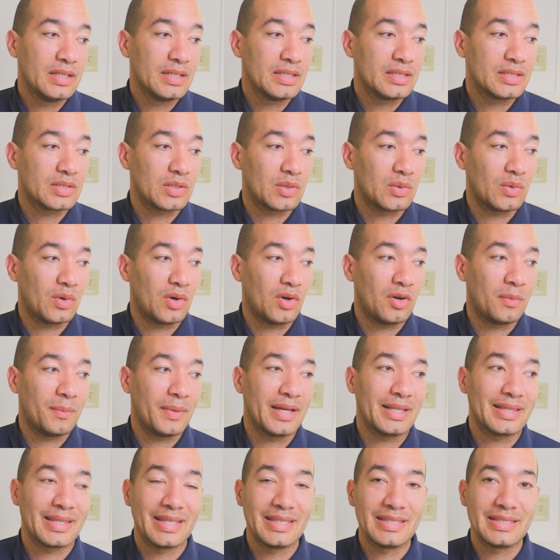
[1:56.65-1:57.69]
So all
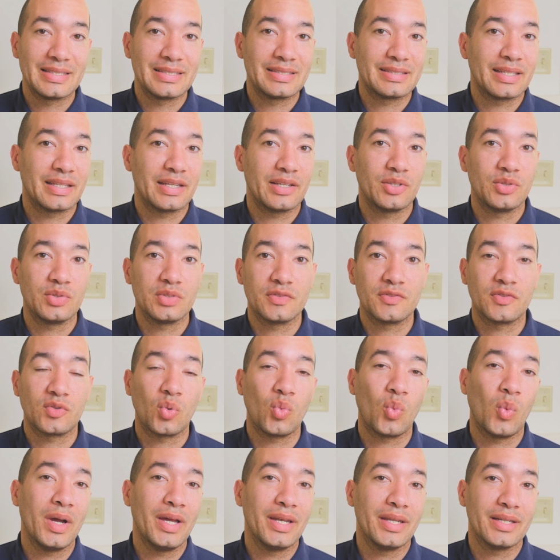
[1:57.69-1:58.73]
my lenses that I use
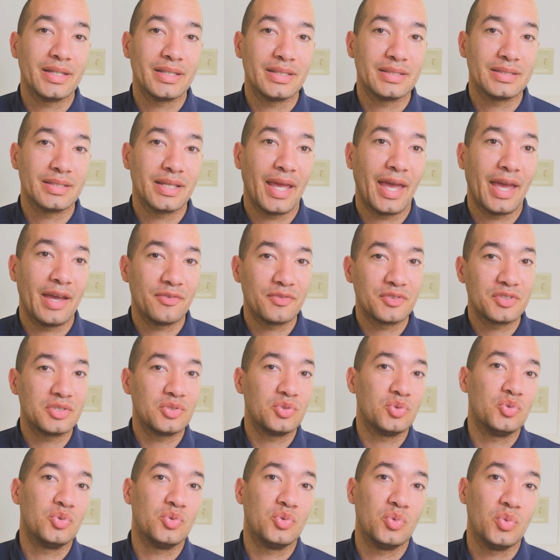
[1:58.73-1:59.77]
for weddings have
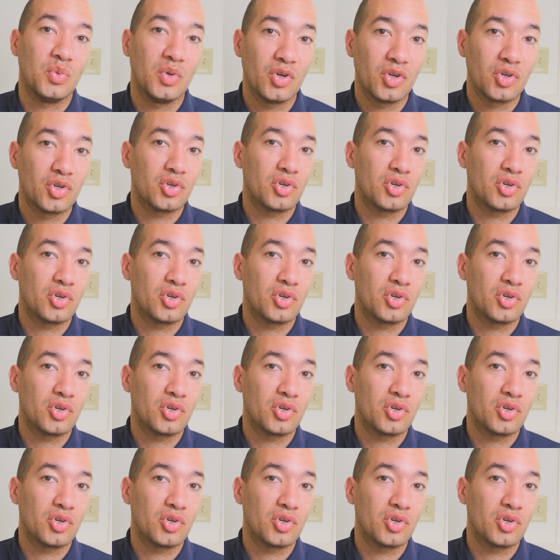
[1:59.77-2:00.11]
to